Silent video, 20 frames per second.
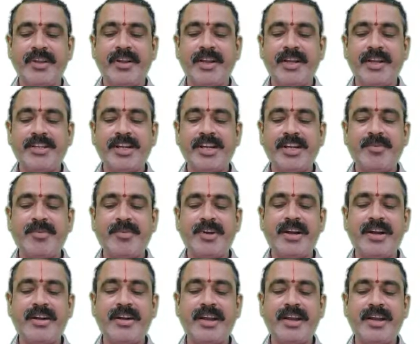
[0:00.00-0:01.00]
A checkbook
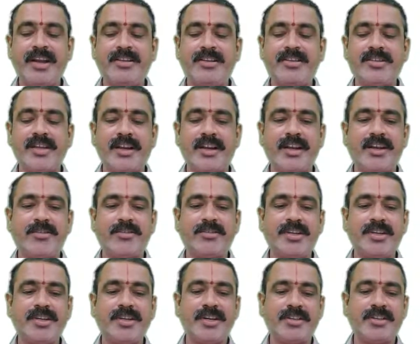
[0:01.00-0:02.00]
contains a
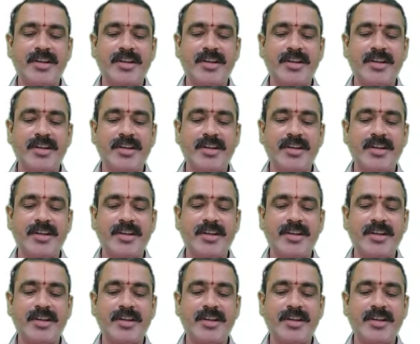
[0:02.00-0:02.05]
requisition